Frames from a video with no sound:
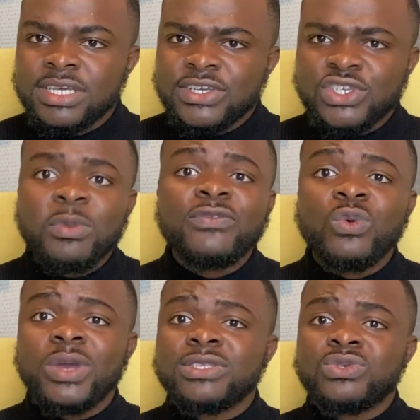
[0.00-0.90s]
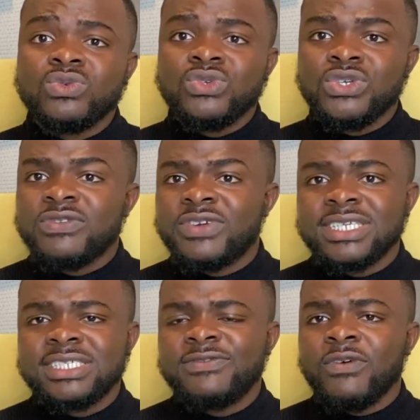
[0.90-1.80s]
Some of you went to
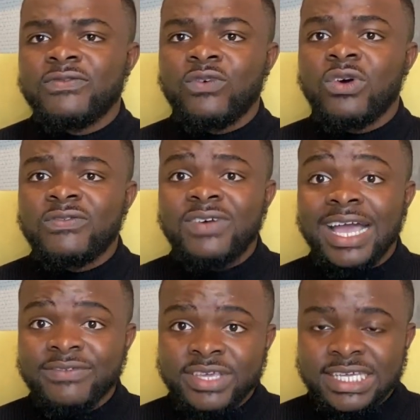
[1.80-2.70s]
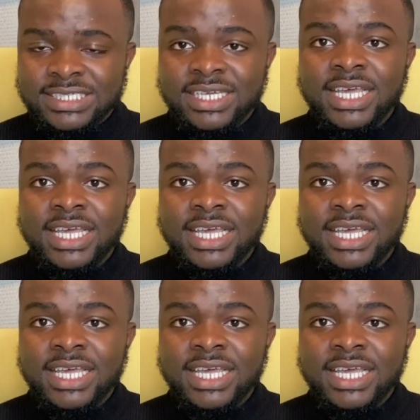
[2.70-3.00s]
university for 4 or 5 years.